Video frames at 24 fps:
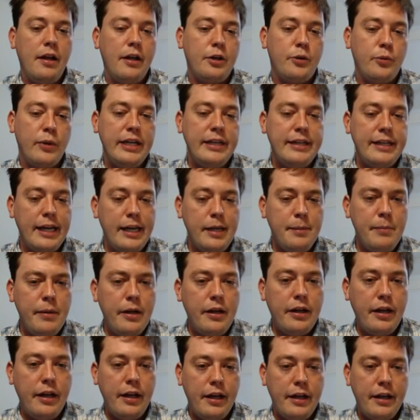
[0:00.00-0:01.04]
Great game.
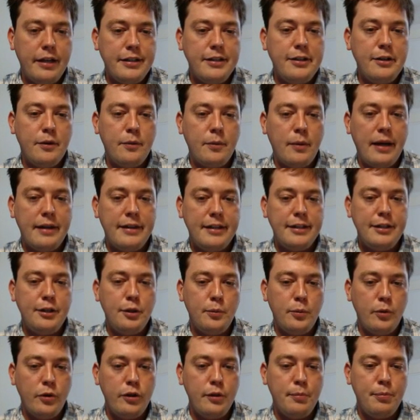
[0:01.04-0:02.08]
I think
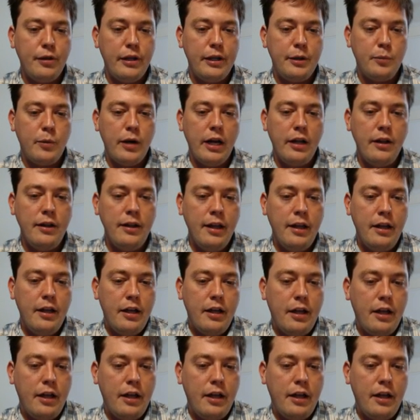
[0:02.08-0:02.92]
you really played well.